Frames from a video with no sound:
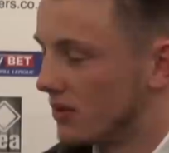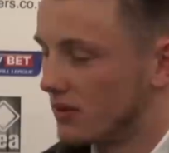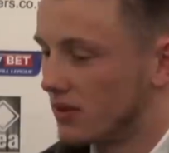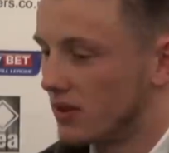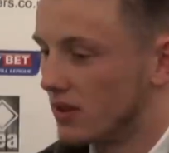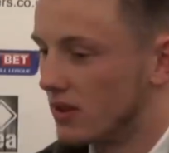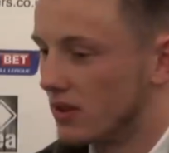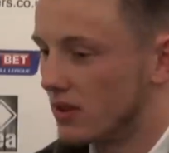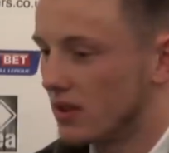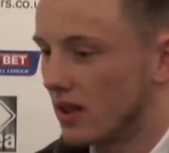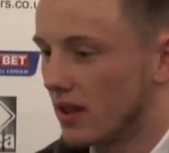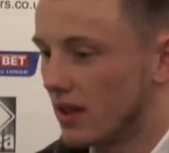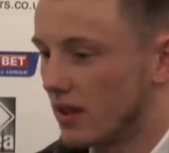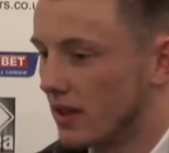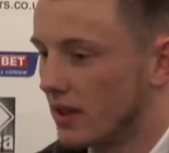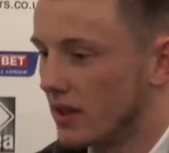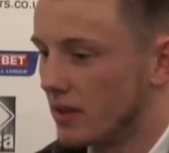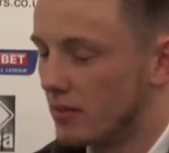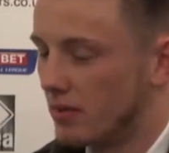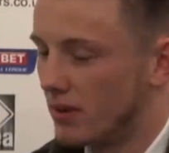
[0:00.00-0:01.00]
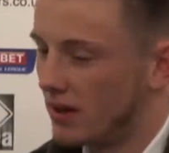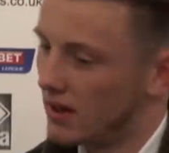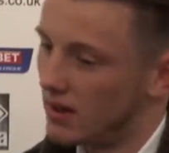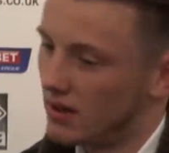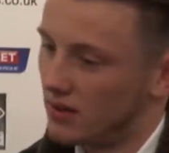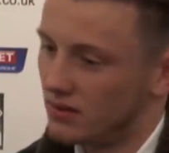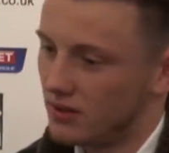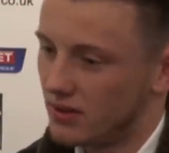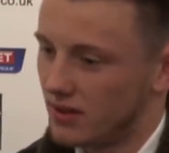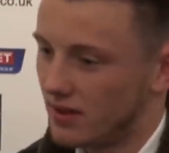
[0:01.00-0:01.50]
was obviously good technique,
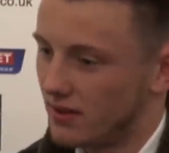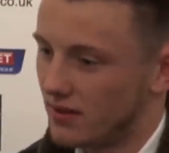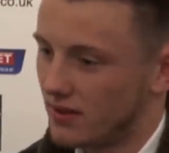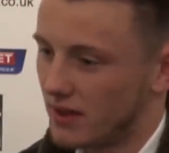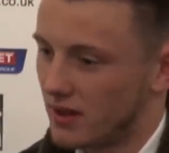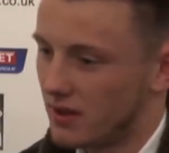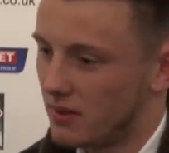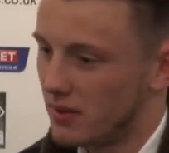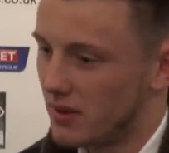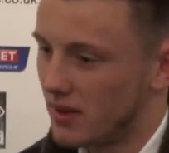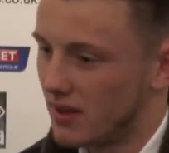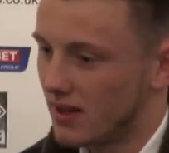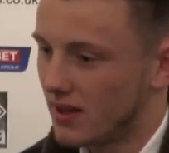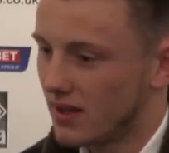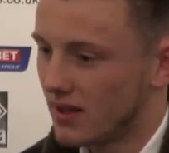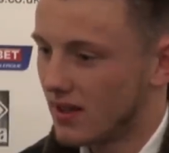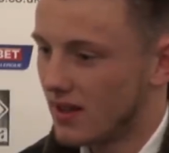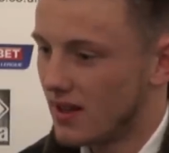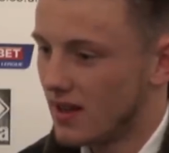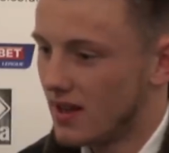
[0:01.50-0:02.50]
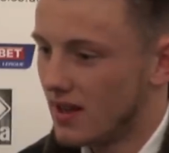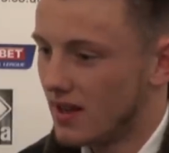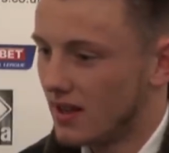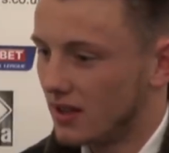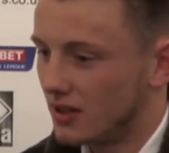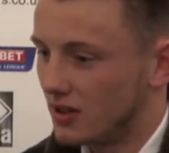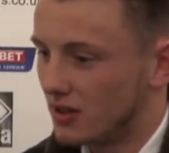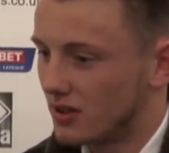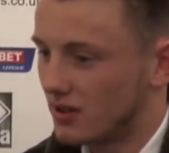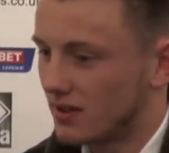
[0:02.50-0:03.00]
but obviously I think he'll be
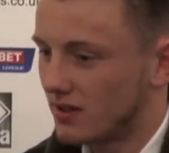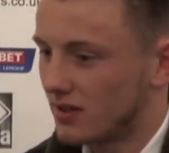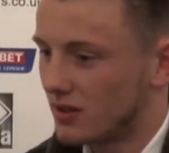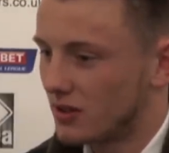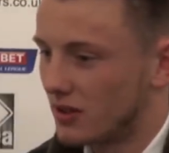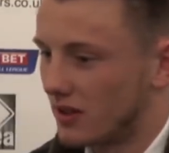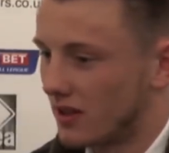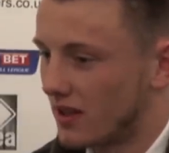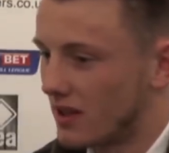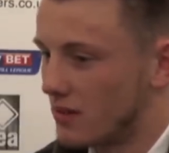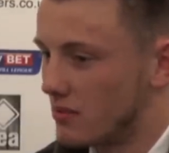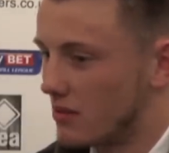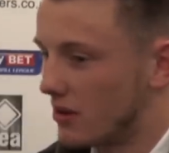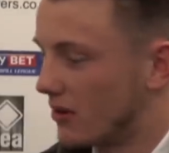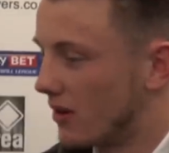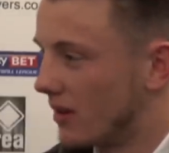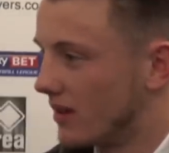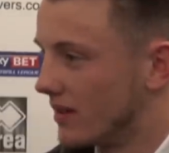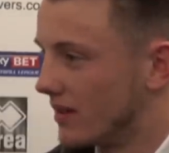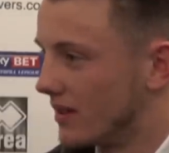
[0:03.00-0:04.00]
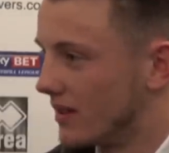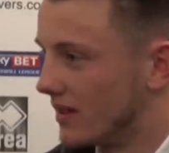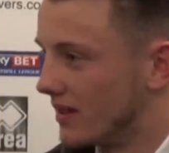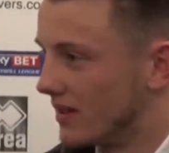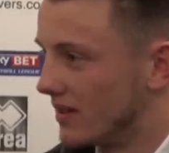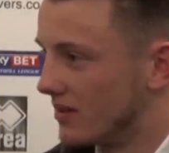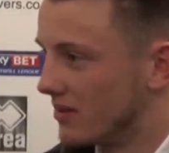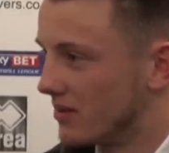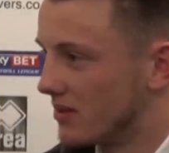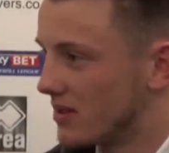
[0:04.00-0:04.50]
just trying to keep me grounded
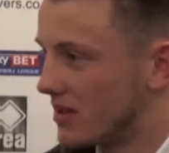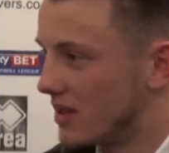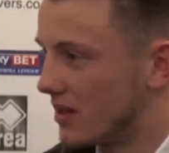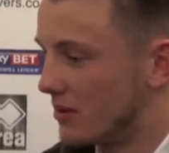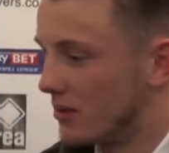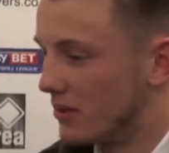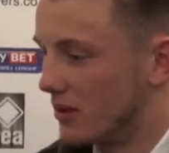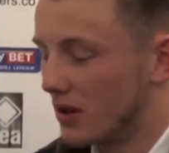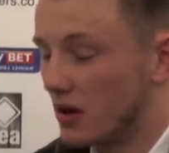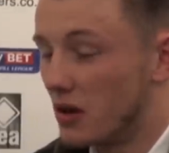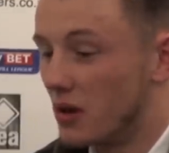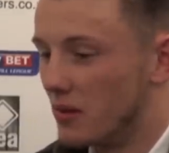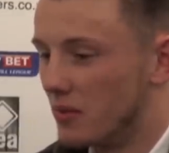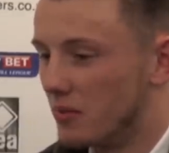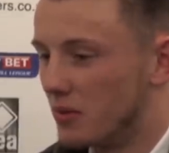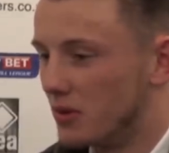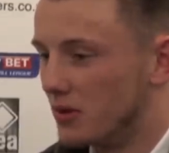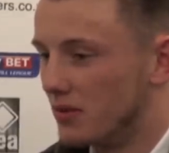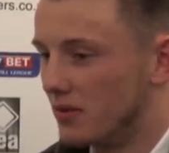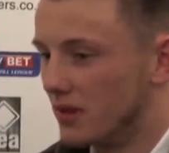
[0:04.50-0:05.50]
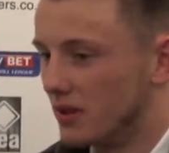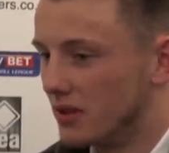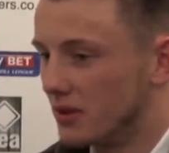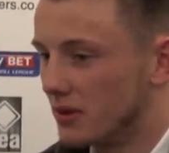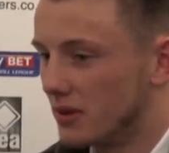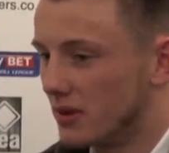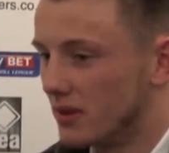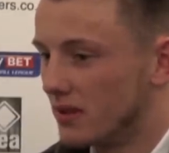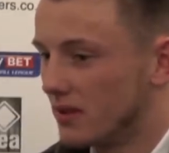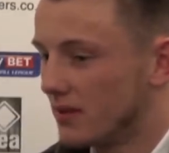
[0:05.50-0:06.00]
and tell me what I've got to improve on
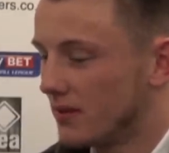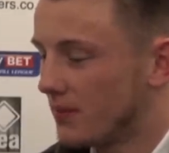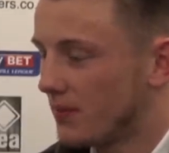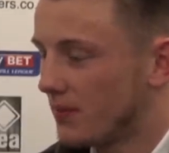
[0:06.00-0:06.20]
as well.